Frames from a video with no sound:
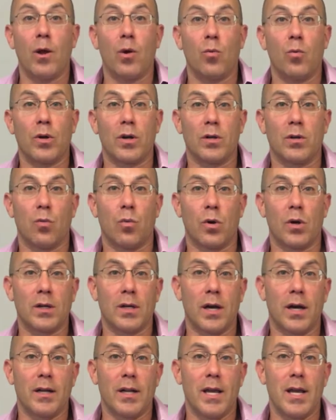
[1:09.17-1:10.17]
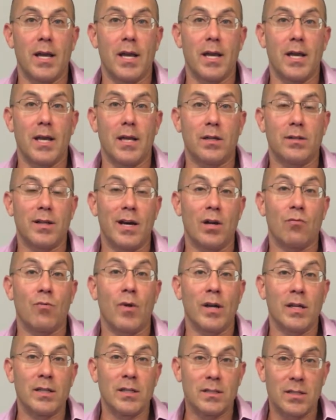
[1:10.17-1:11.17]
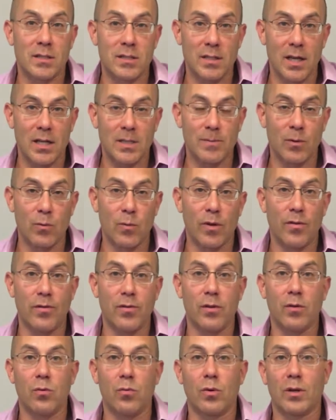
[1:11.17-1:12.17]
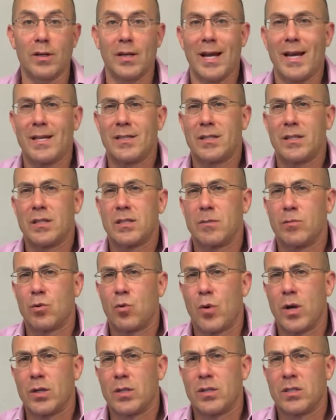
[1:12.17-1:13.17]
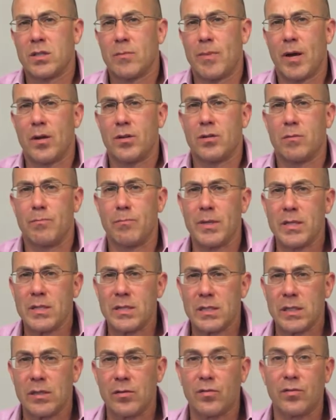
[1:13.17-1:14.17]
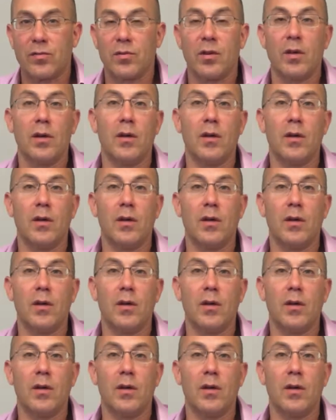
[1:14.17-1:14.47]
We're going to work on a cloud readiness assessment with you. We're going to ask you some questions about your business.